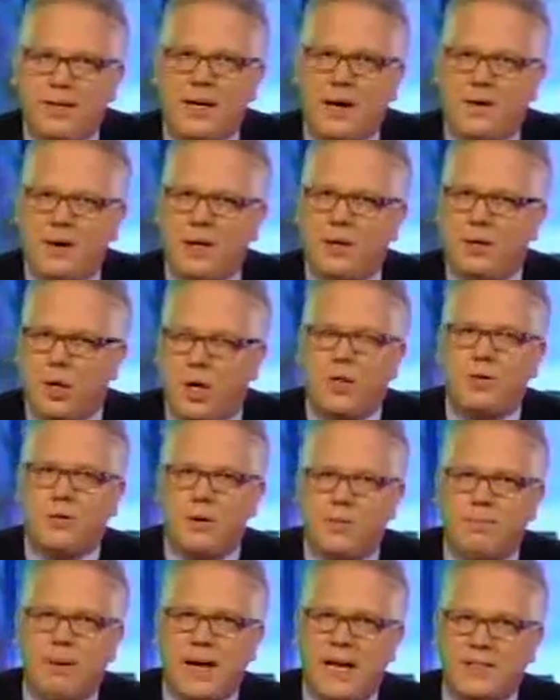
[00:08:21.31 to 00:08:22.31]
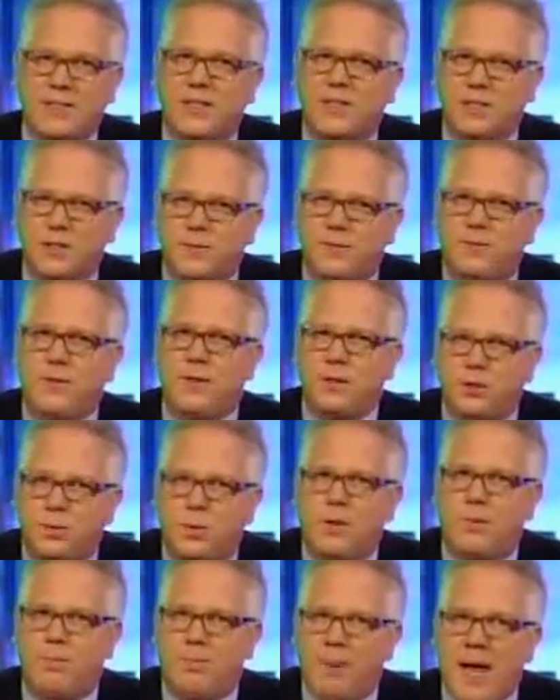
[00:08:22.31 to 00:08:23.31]
carrying laundry baskets filled
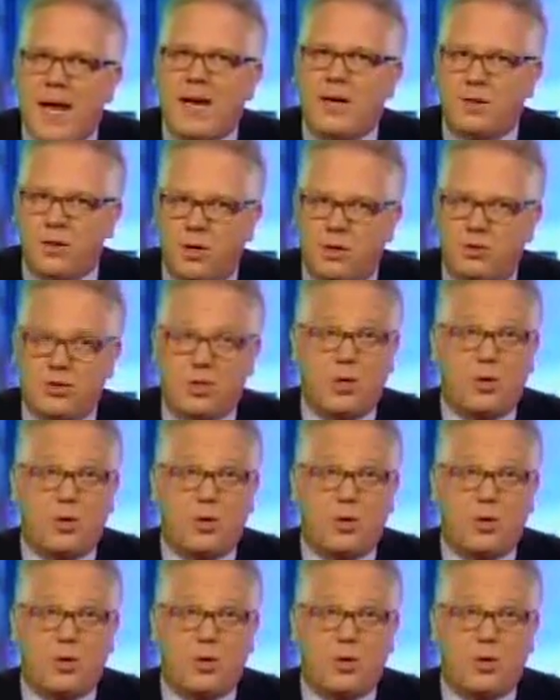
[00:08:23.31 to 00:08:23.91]
with banknotes.